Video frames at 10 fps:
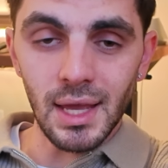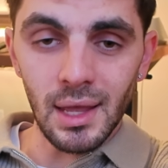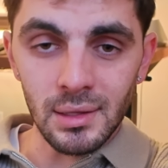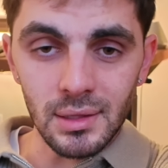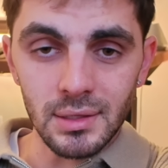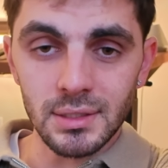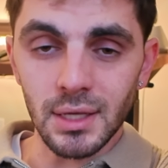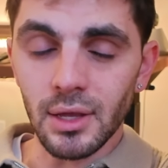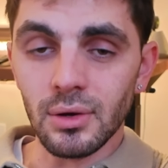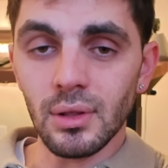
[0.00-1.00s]
endless
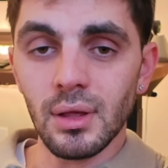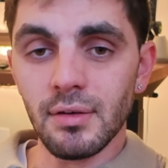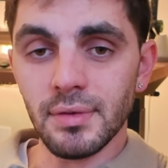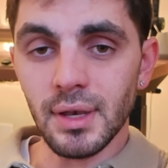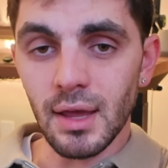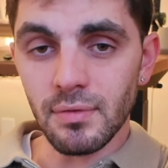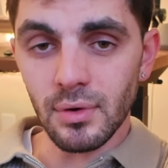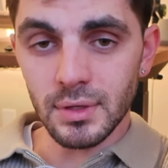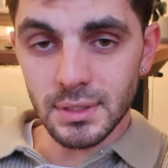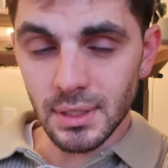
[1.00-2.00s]
cycle of
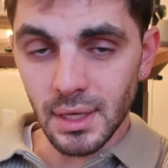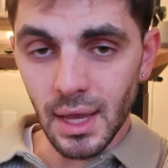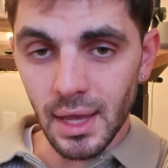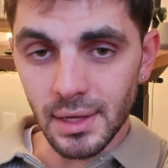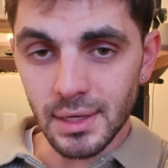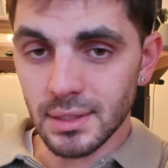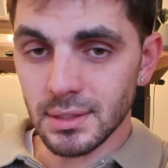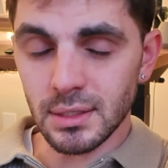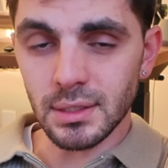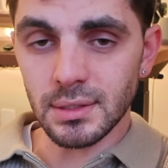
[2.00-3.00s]
never seeing any
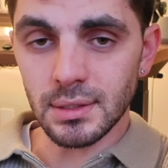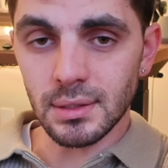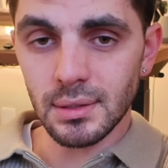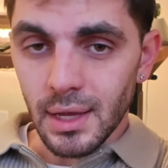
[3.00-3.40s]
consistency.